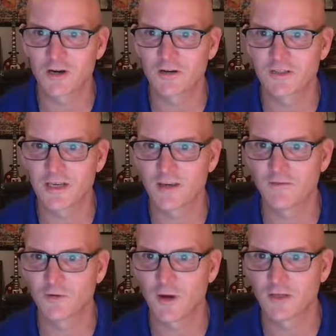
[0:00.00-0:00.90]
our Executive
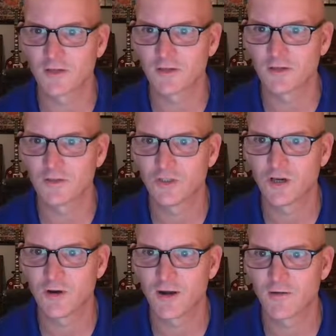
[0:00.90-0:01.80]
Director. Joe,
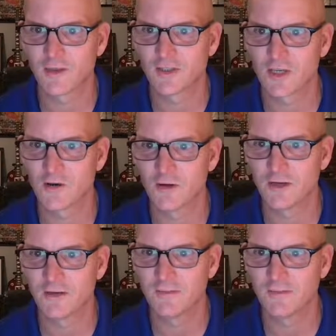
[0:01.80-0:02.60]
how are things going?